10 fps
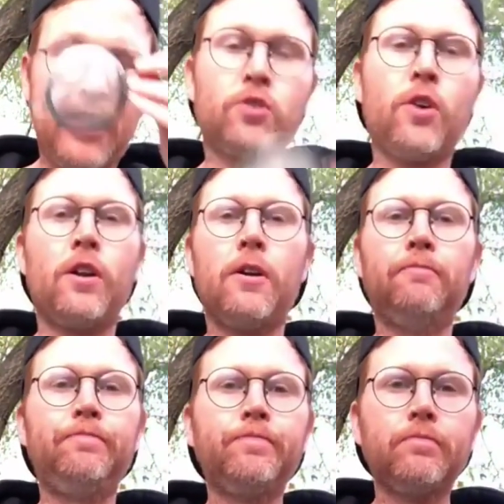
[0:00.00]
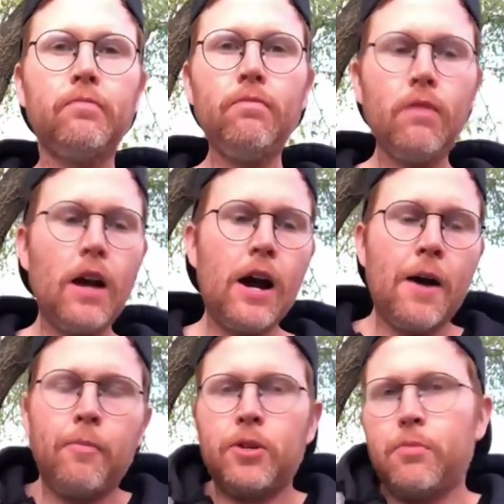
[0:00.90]
strainer,
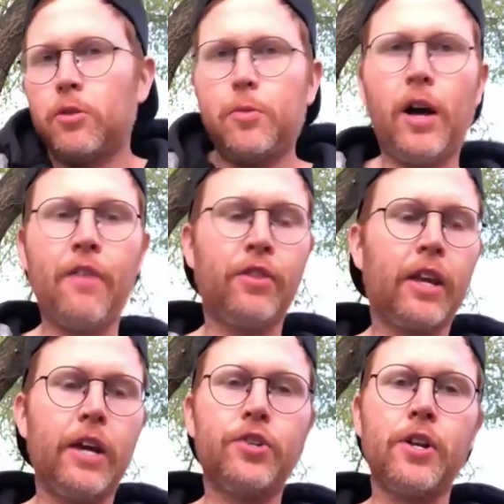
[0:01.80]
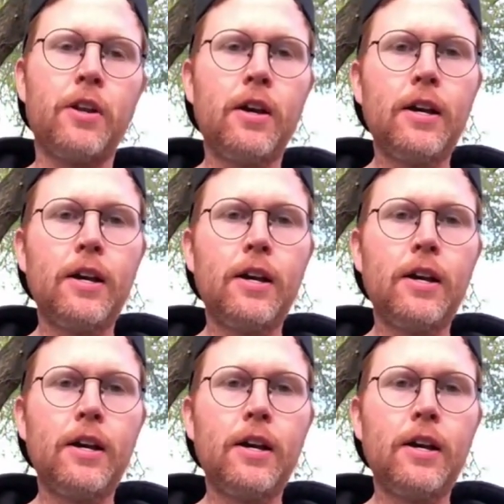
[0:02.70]
which most people have in the kitchen.